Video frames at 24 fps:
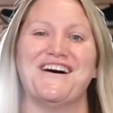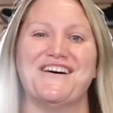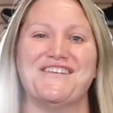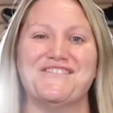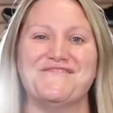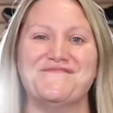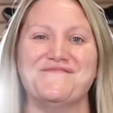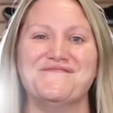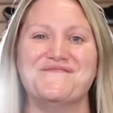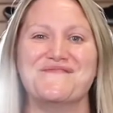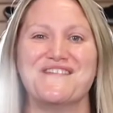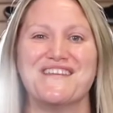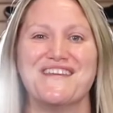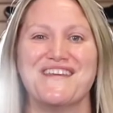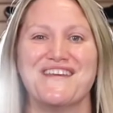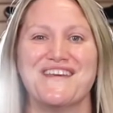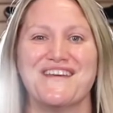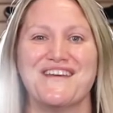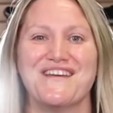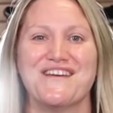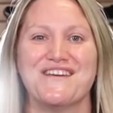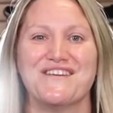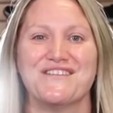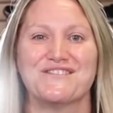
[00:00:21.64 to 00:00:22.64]
um,
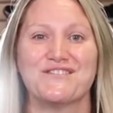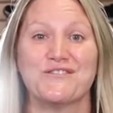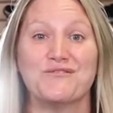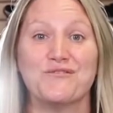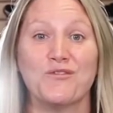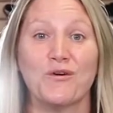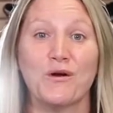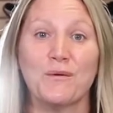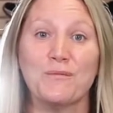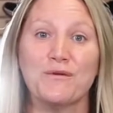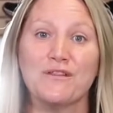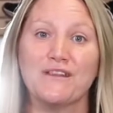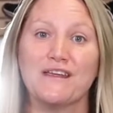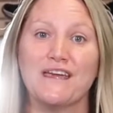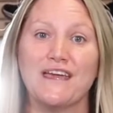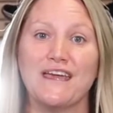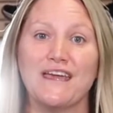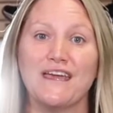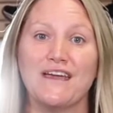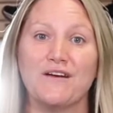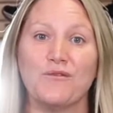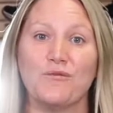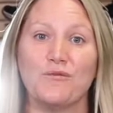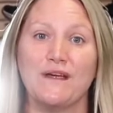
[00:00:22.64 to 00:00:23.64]
so
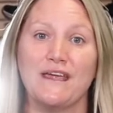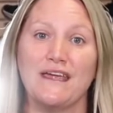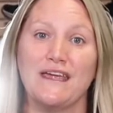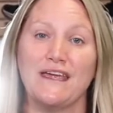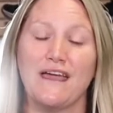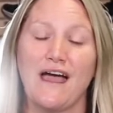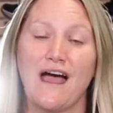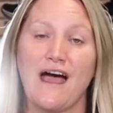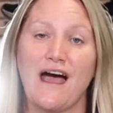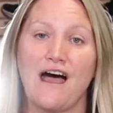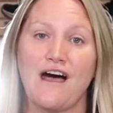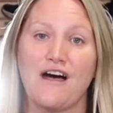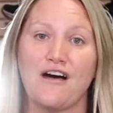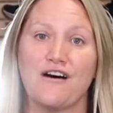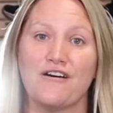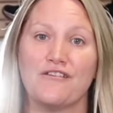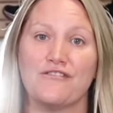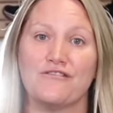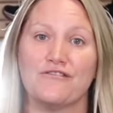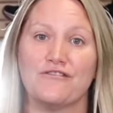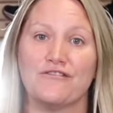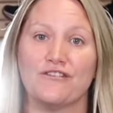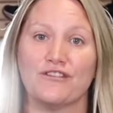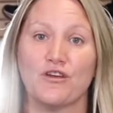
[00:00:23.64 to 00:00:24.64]
normally we
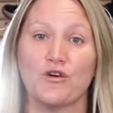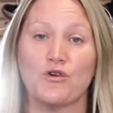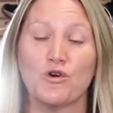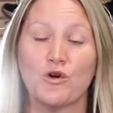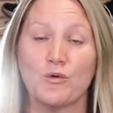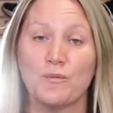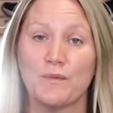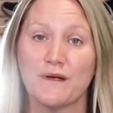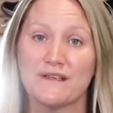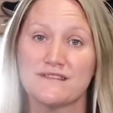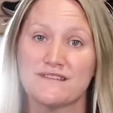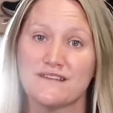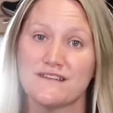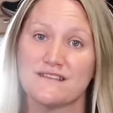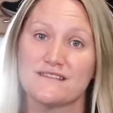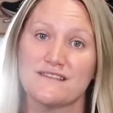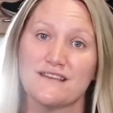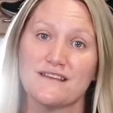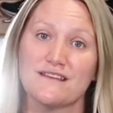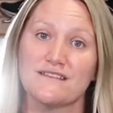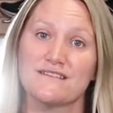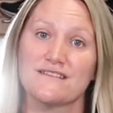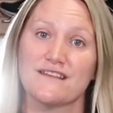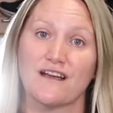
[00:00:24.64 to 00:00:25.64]
have local
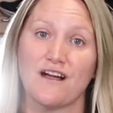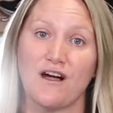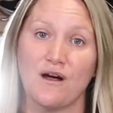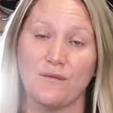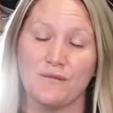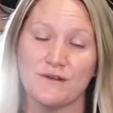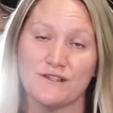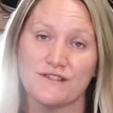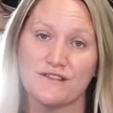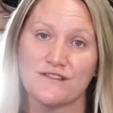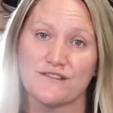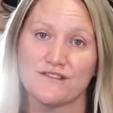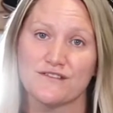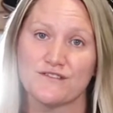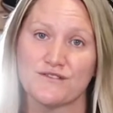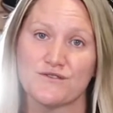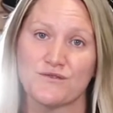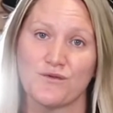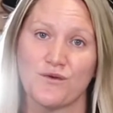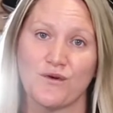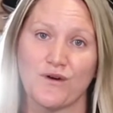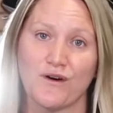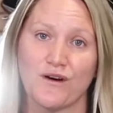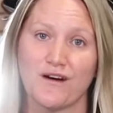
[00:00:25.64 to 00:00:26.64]
businesses that come into the
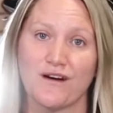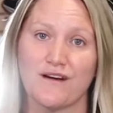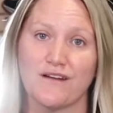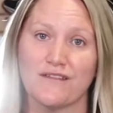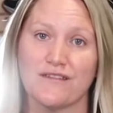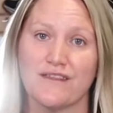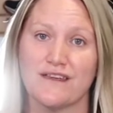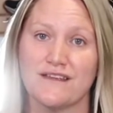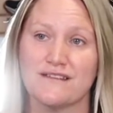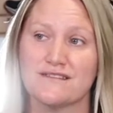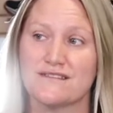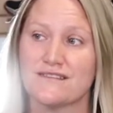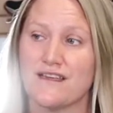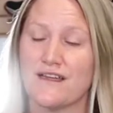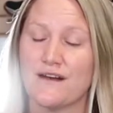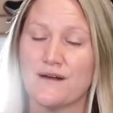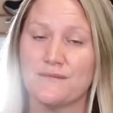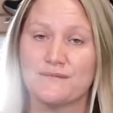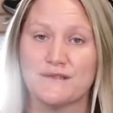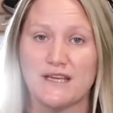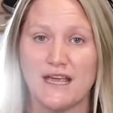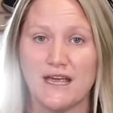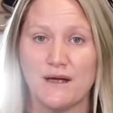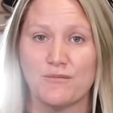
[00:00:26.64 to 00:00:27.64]
store, they set
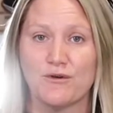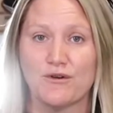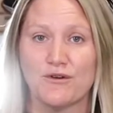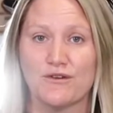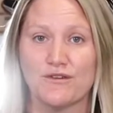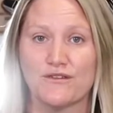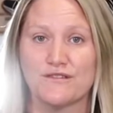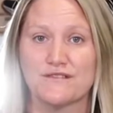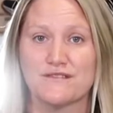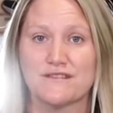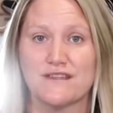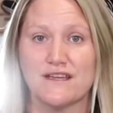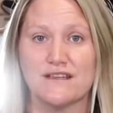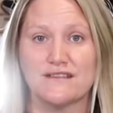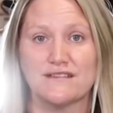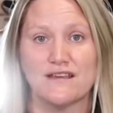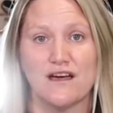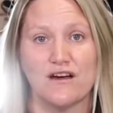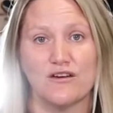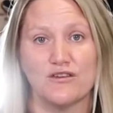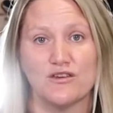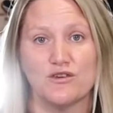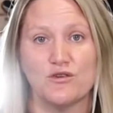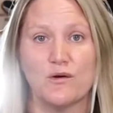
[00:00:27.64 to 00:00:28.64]
up tables, they
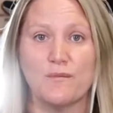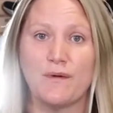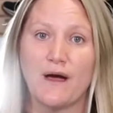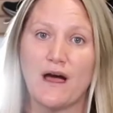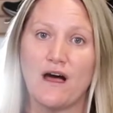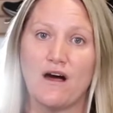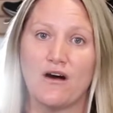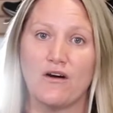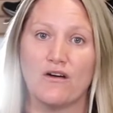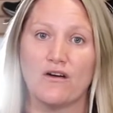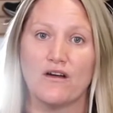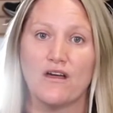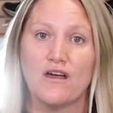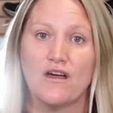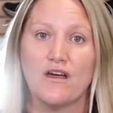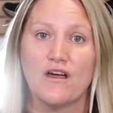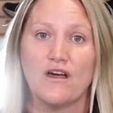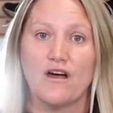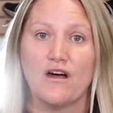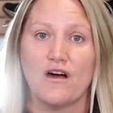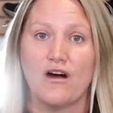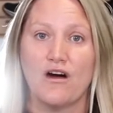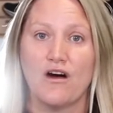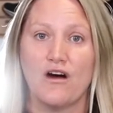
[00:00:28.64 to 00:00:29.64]
tell you about
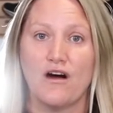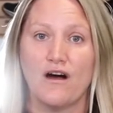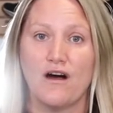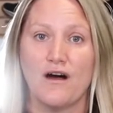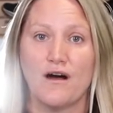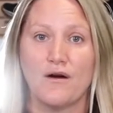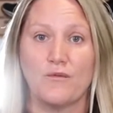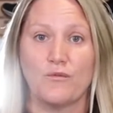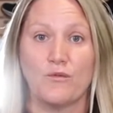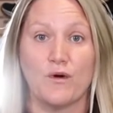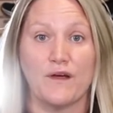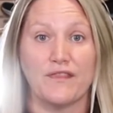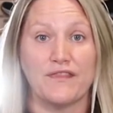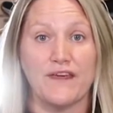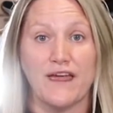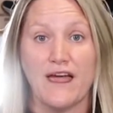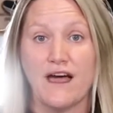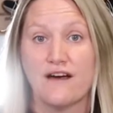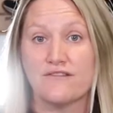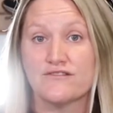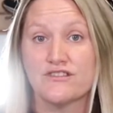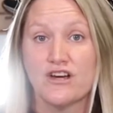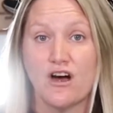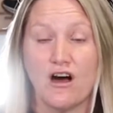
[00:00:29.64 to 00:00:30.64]
uh, what they
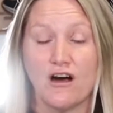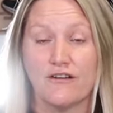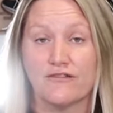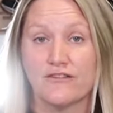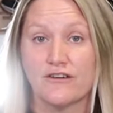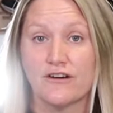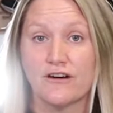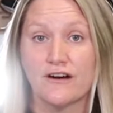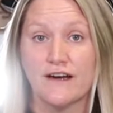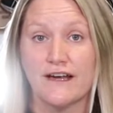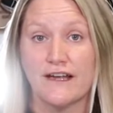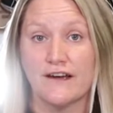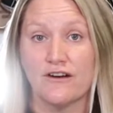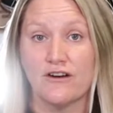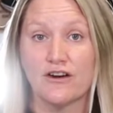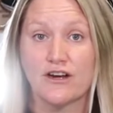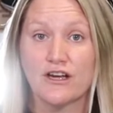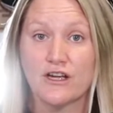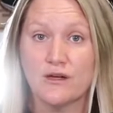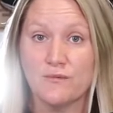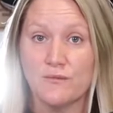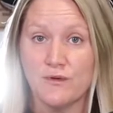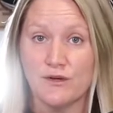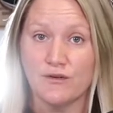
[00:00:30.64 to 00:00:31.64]
have to offer in our
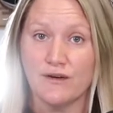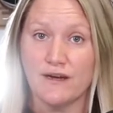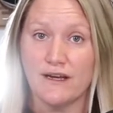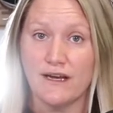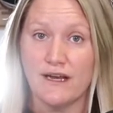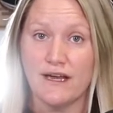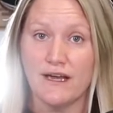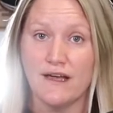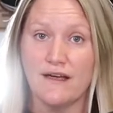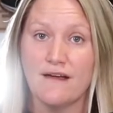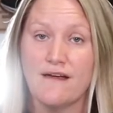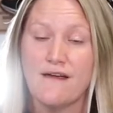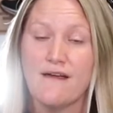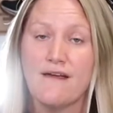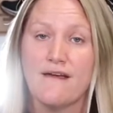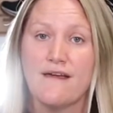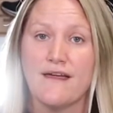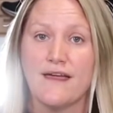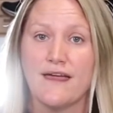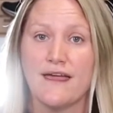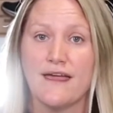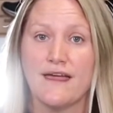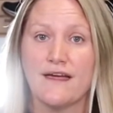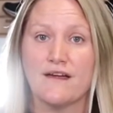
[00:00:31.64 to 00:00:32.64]

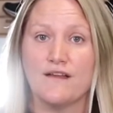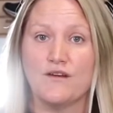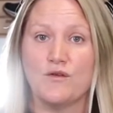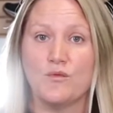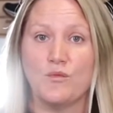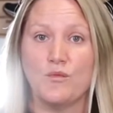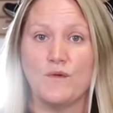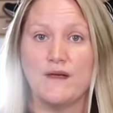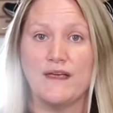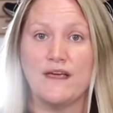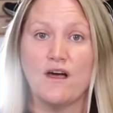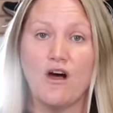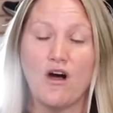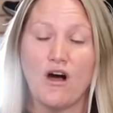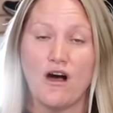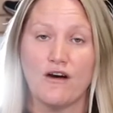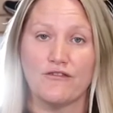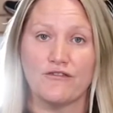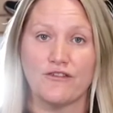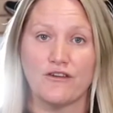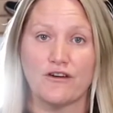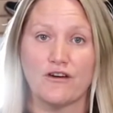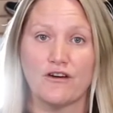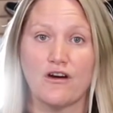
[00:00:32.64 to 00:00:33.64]
community. And we
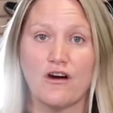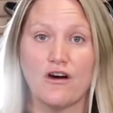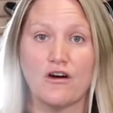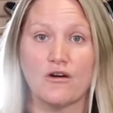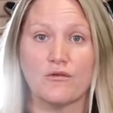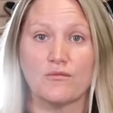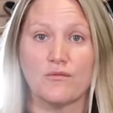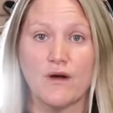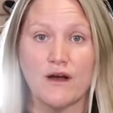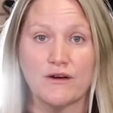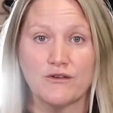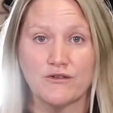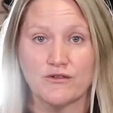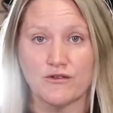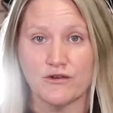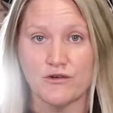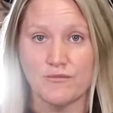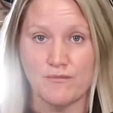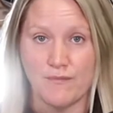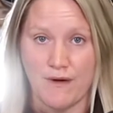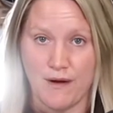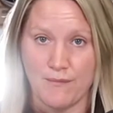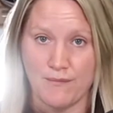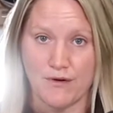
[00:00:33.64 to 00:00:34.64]
offer our run
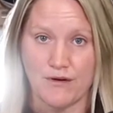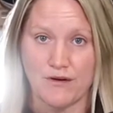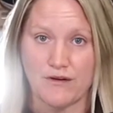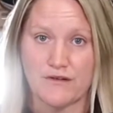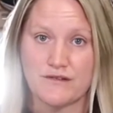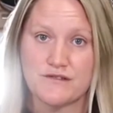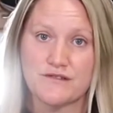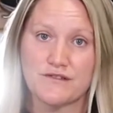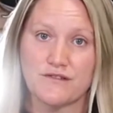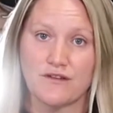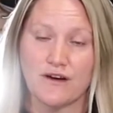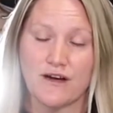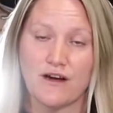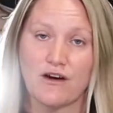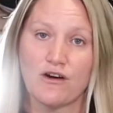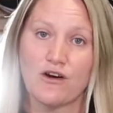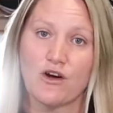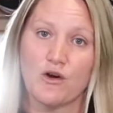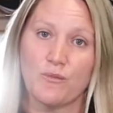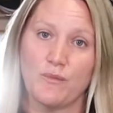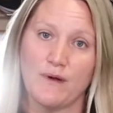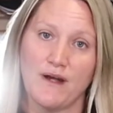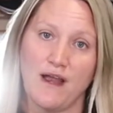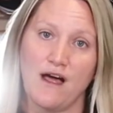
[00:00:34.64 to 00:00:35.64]
group members during
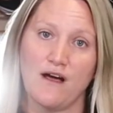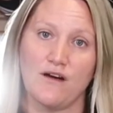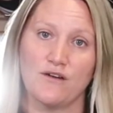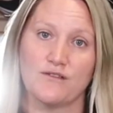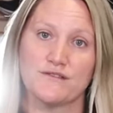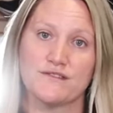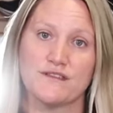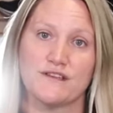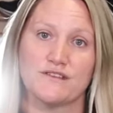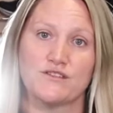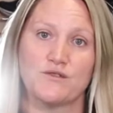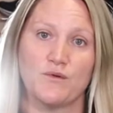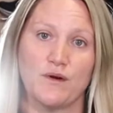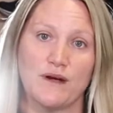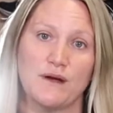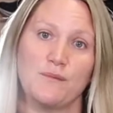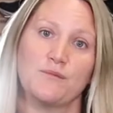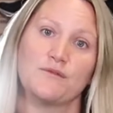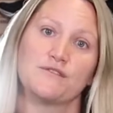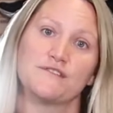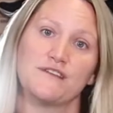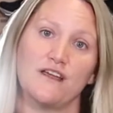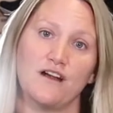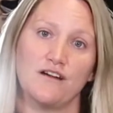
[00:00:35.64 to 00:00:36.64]
our open house a
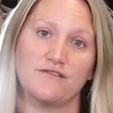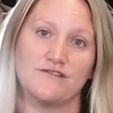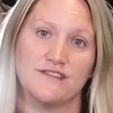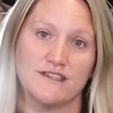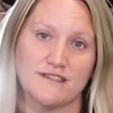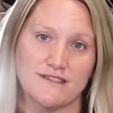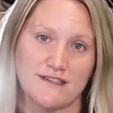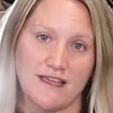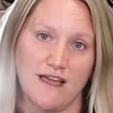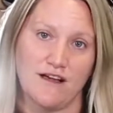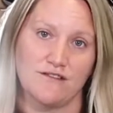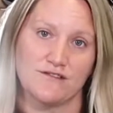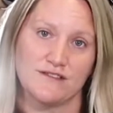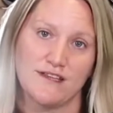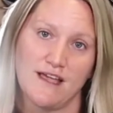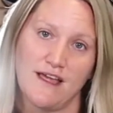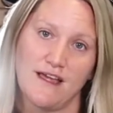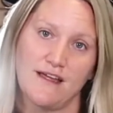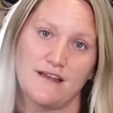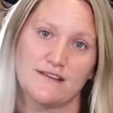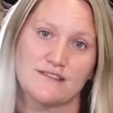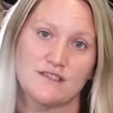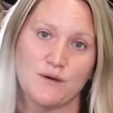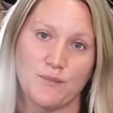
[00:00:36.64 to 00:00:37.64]
20% off discount
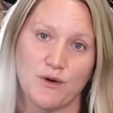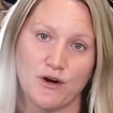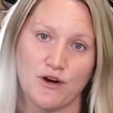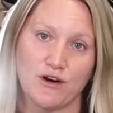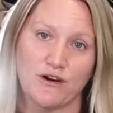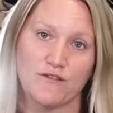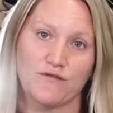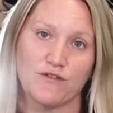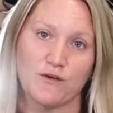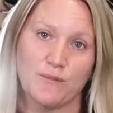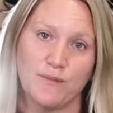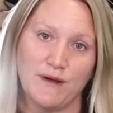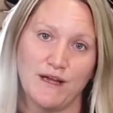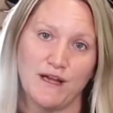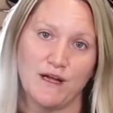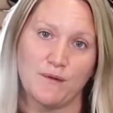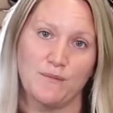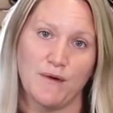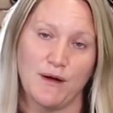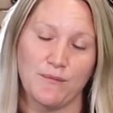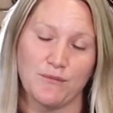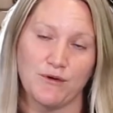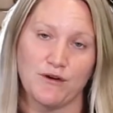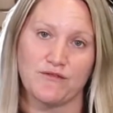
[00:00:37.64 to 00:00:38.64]
day as a perk for being a
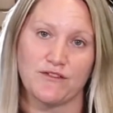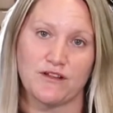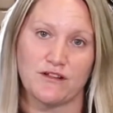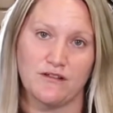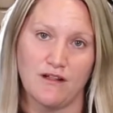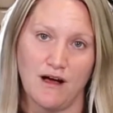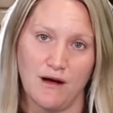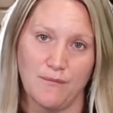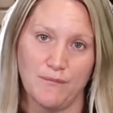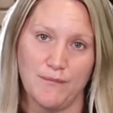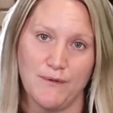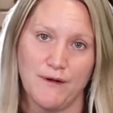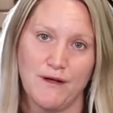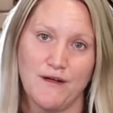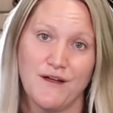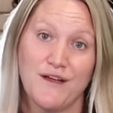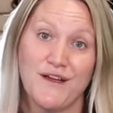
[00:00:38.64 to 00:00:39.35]
member of the club.